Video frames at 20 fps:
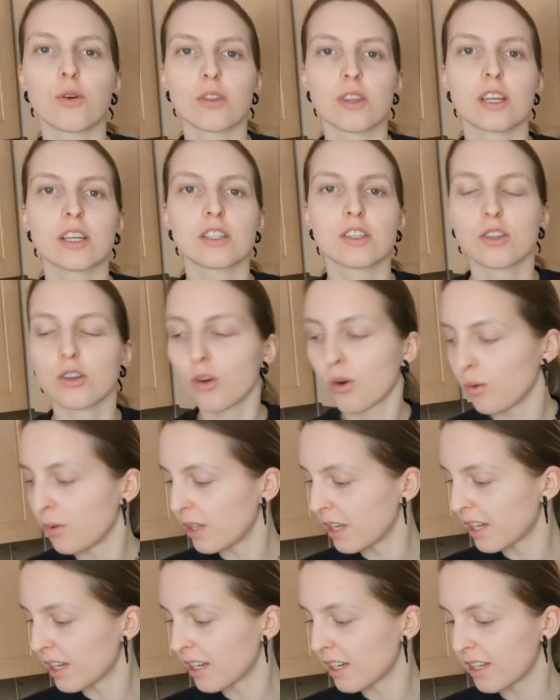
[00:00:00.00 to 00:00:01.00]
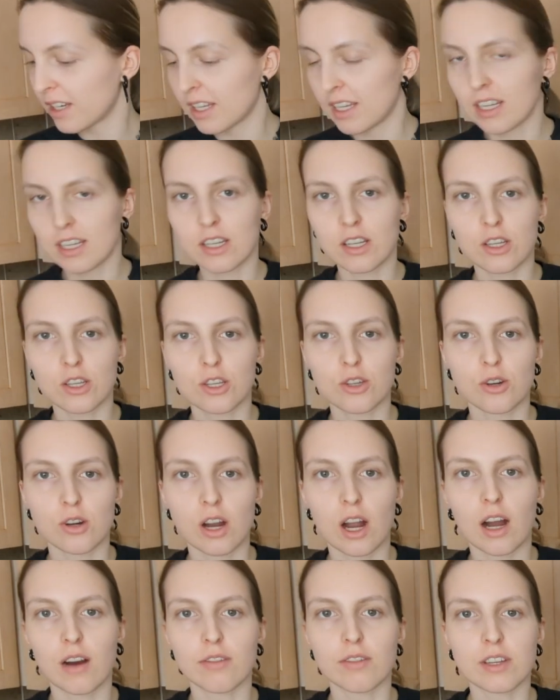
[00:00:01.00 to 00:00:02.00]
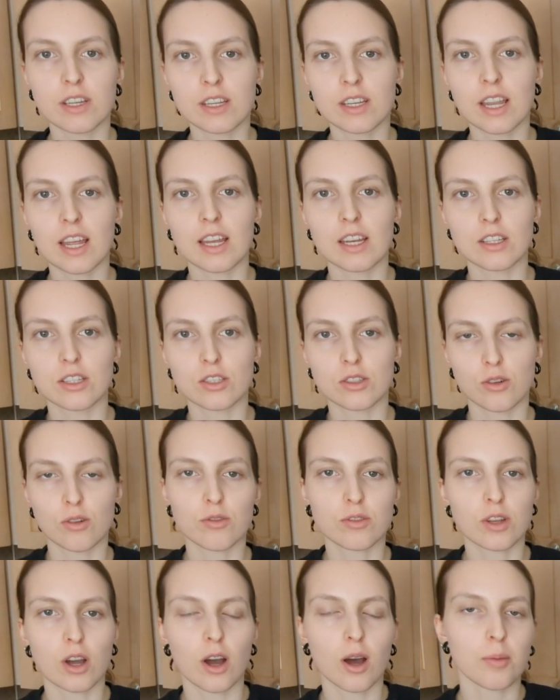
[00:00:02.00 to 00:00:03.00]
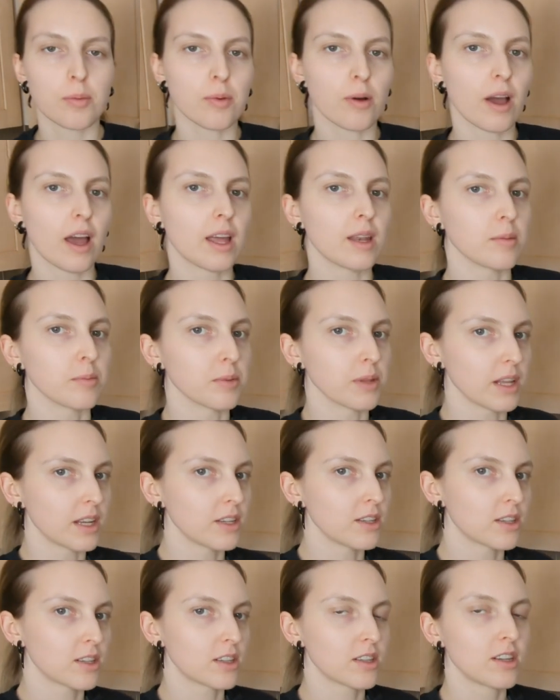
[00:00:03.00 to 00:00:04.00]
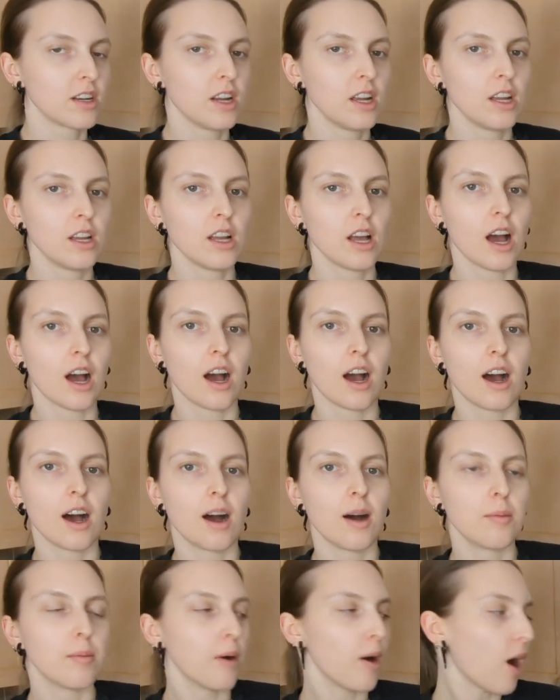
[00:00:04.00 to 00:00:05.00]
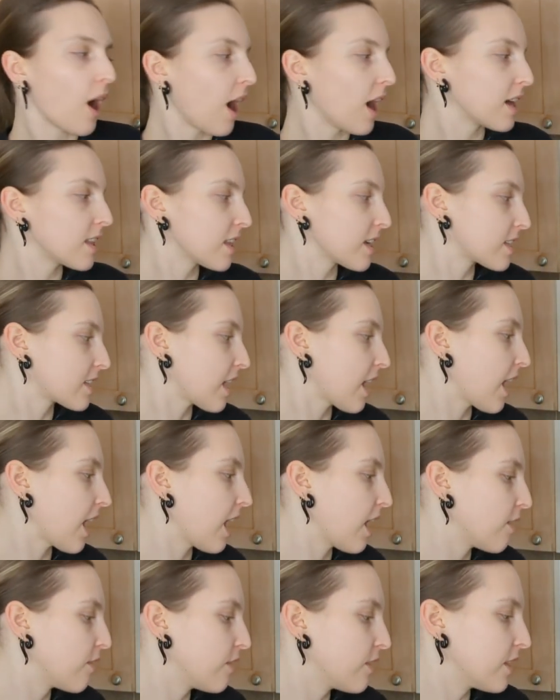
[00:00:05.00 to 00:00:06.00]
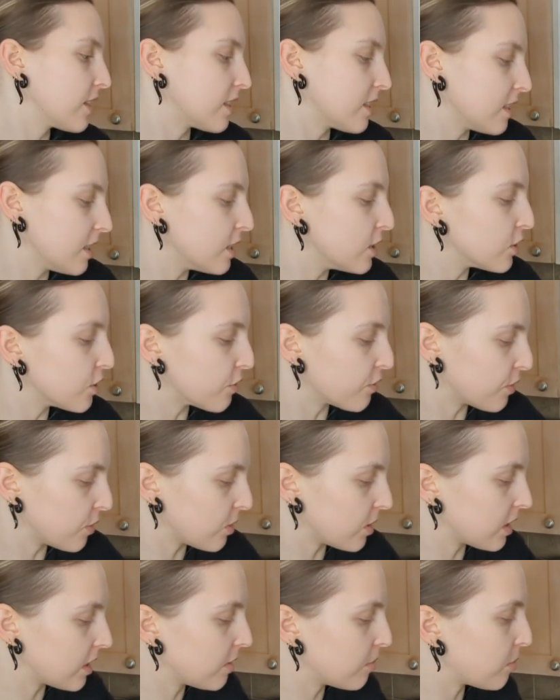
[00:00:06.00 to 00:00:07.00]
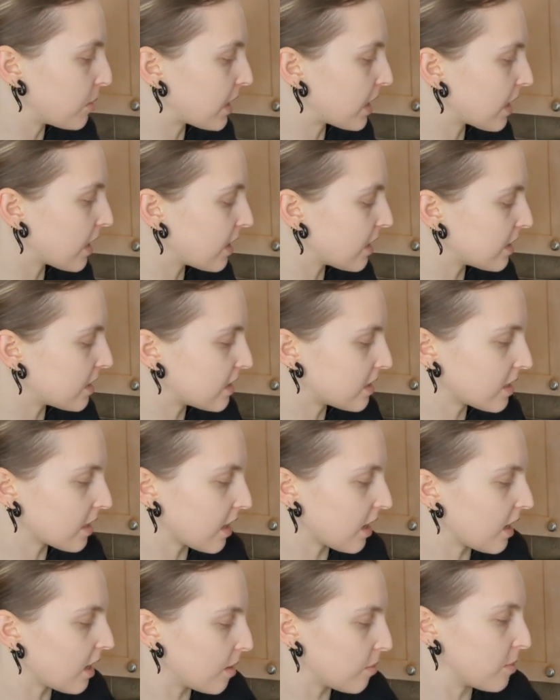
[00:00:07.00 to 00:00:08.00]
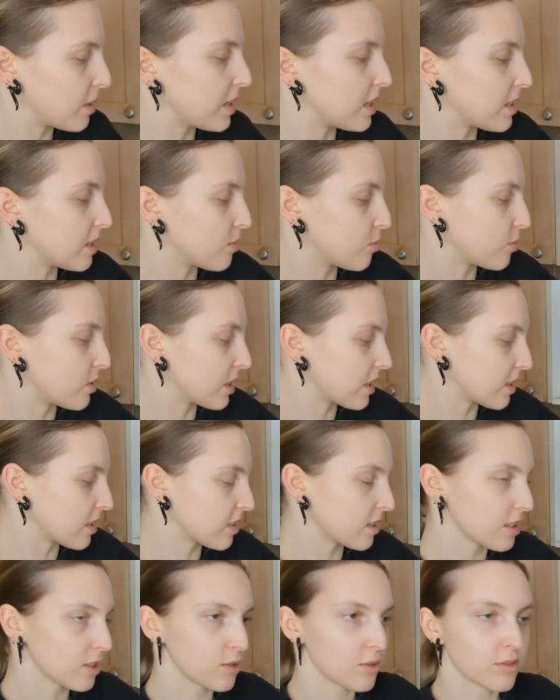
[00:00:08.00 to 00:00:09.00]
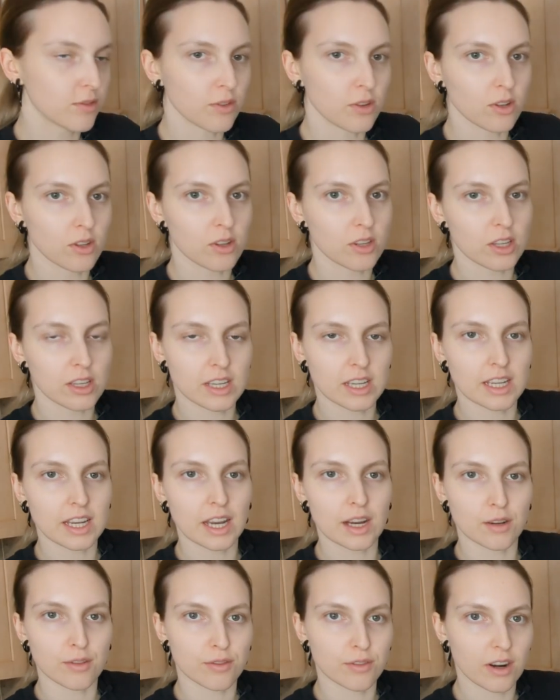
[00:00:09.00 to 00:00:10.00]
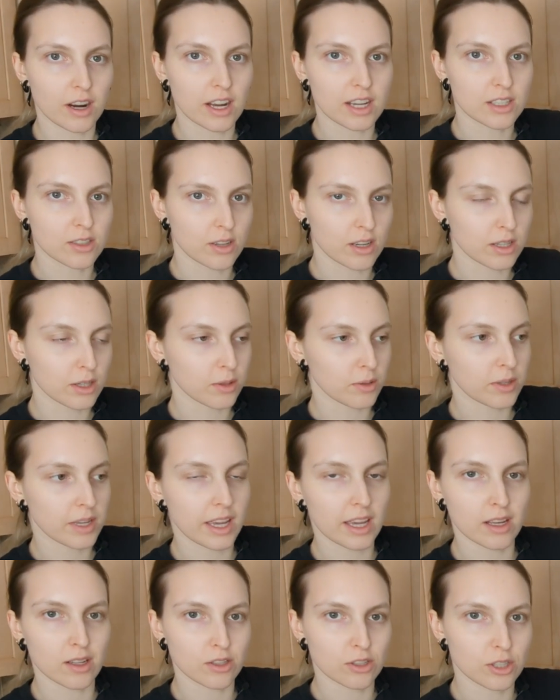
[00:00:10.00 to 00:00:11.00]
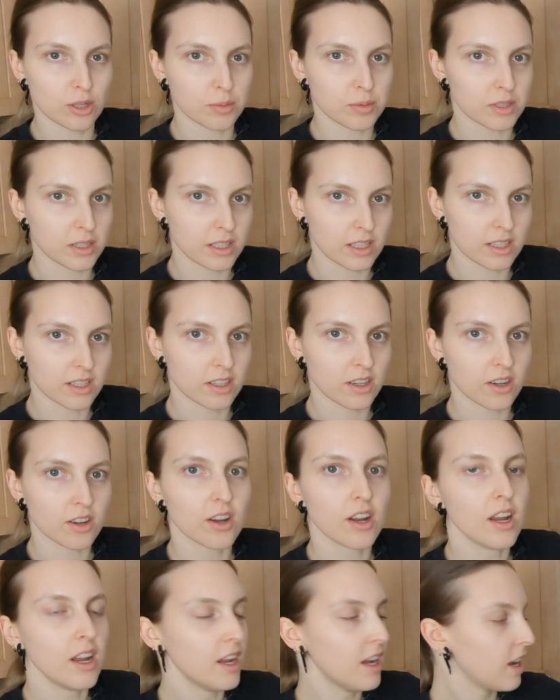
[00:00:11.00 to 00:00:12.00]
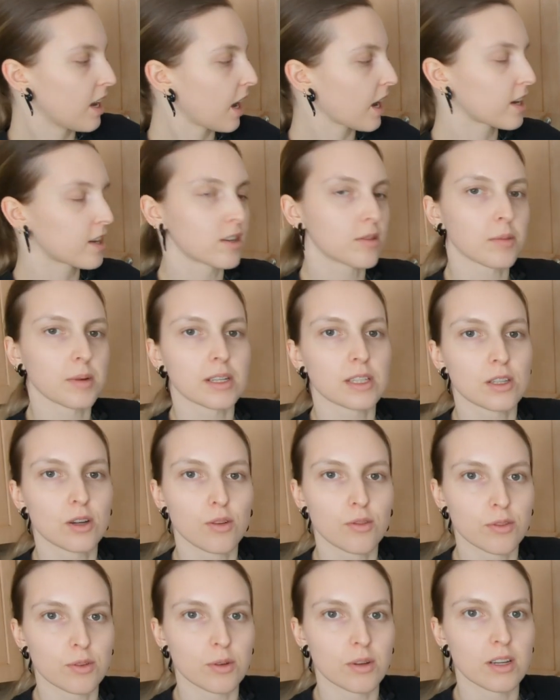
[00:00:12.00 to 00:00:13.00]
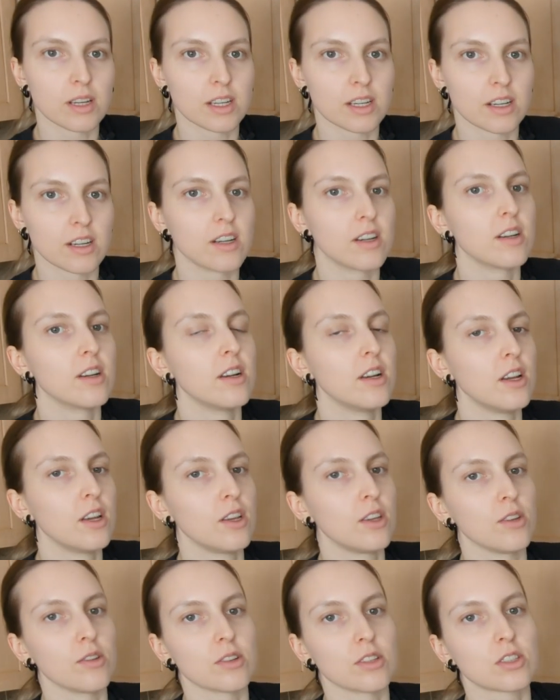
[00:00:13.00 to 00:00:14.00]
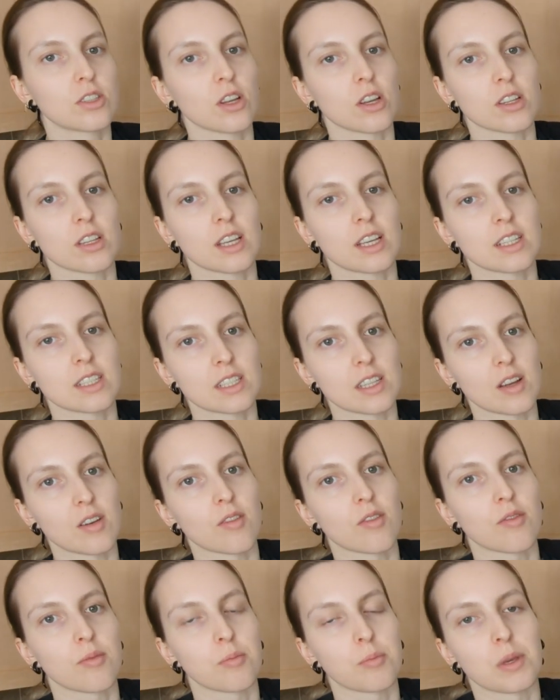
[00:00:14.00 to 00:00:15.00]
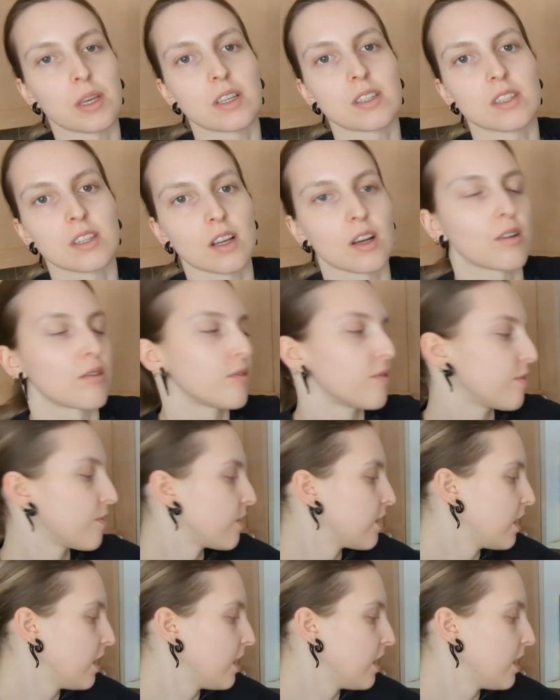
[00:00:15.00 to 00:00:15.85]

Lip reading: this, you're only going to need your oven and a stovetop and a blender. I like to have this Ninja Foodie because it is ridiculously useful. It can air fry, so I do kale chips in here. I cook my tofu in here. You can saute stuff, bake stuff.